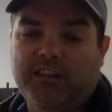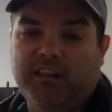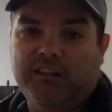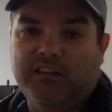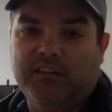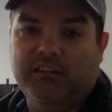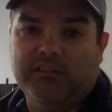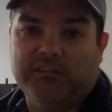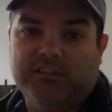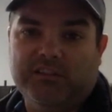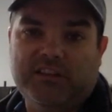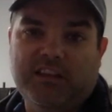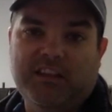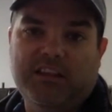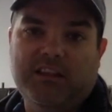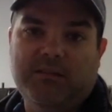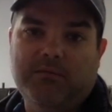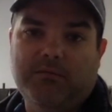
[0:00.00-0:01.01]
they're
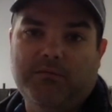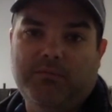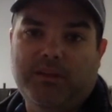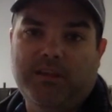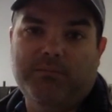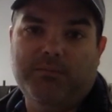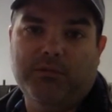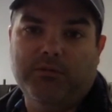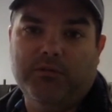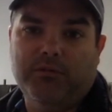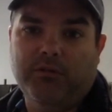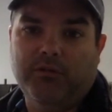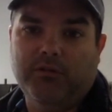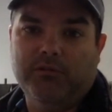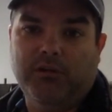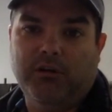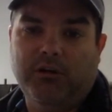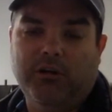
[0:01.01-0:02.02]
seeing people
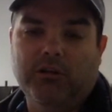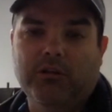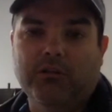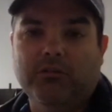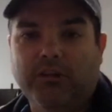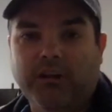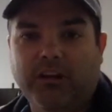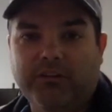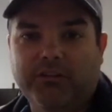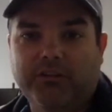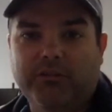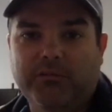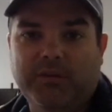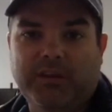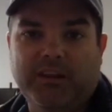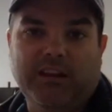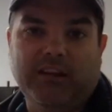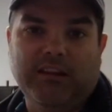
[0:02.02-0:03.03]
all around them
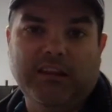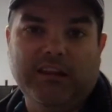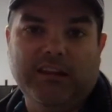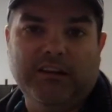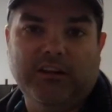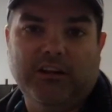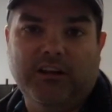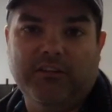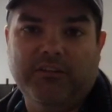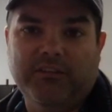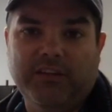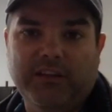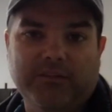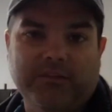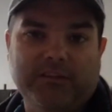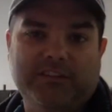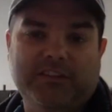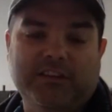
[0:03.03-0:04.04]
getting laid off
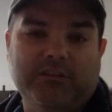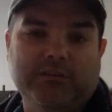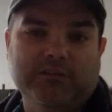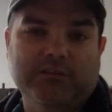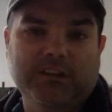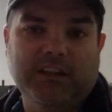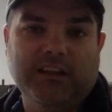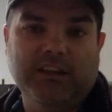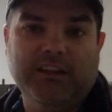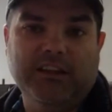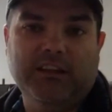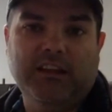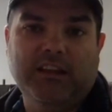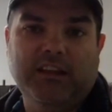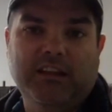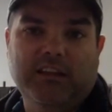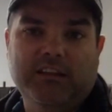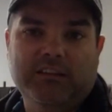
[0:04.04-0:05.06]
every single day.
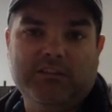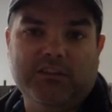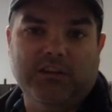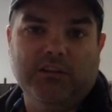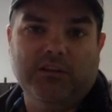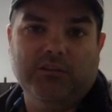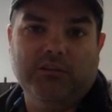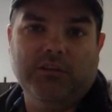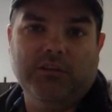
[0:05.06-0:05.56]
So